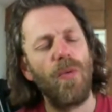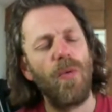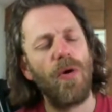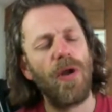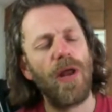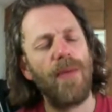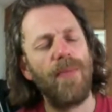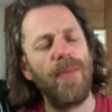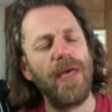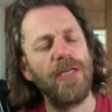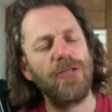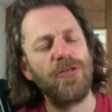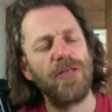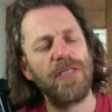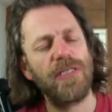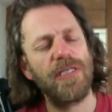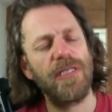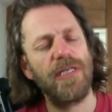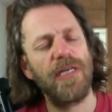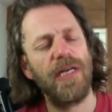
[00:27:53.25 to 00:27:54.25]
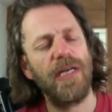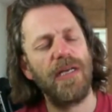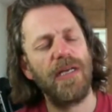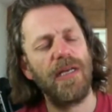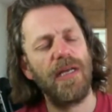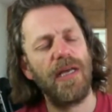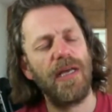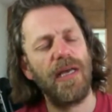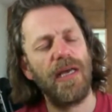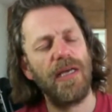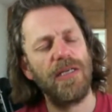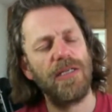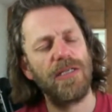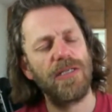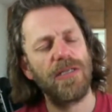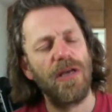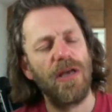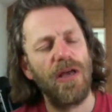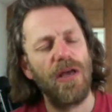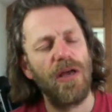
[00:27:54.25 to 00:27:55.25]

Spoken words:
what I'm interested in is